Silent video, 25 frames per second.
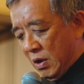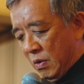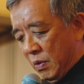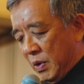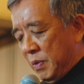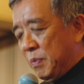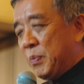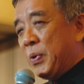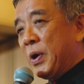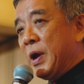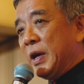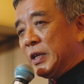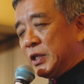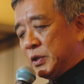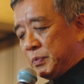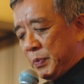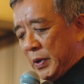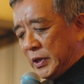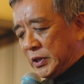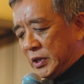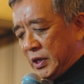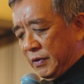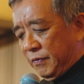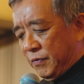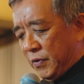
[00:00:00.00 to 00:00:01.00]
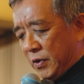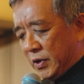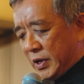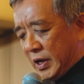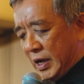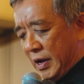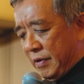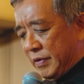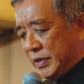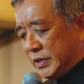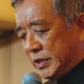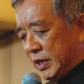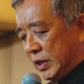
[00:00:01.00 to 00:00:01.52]
We pray especially for
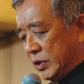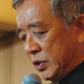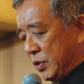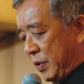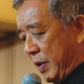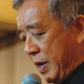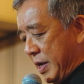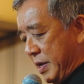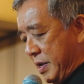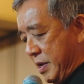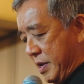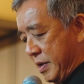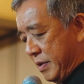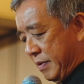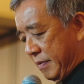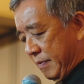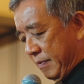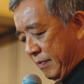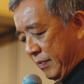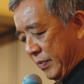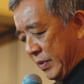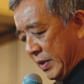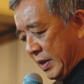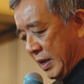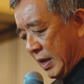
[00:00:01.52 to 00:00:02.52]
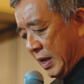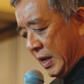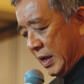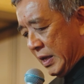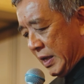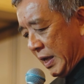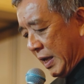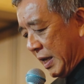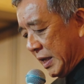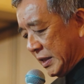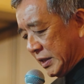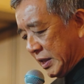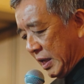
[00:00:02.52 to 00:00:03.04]
Clarence and Joanne
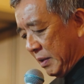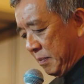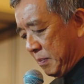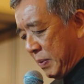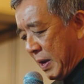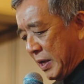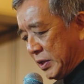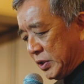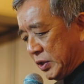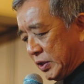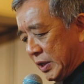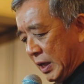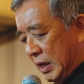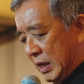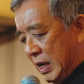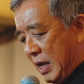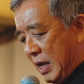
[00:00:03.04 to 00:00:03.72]
that as they pledge their